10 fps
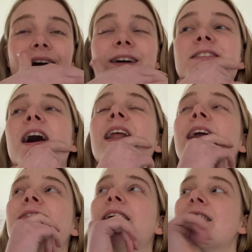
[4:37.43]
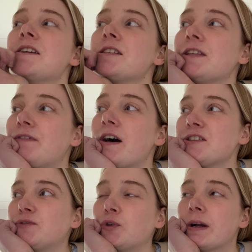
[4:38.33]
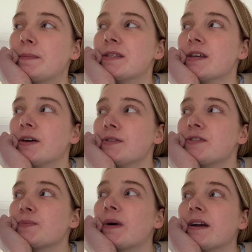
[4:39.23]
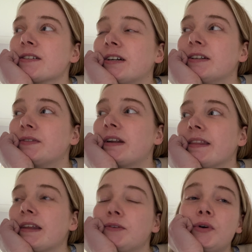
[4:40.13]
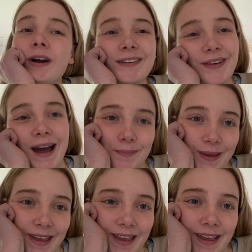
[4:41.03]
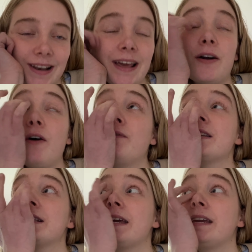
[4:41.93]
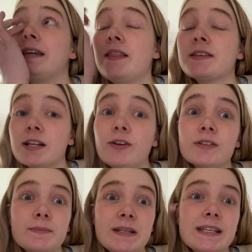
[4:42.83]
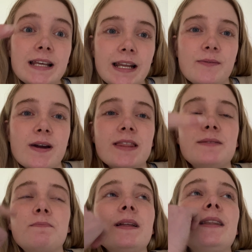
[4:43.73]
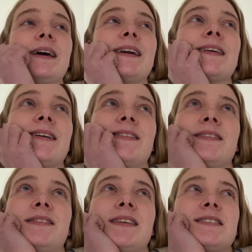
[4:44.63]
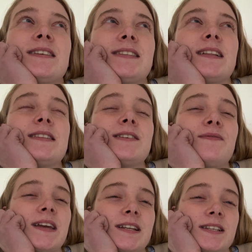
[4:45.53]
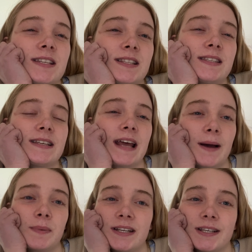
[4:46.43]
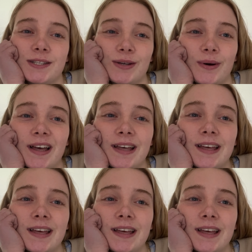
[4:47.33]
Because I think it's the first 4 episodes where it's kind of like they're all kind of happy, like obviously there's a lot to be dealing with, but like there's a sense of innocence and happiness to it,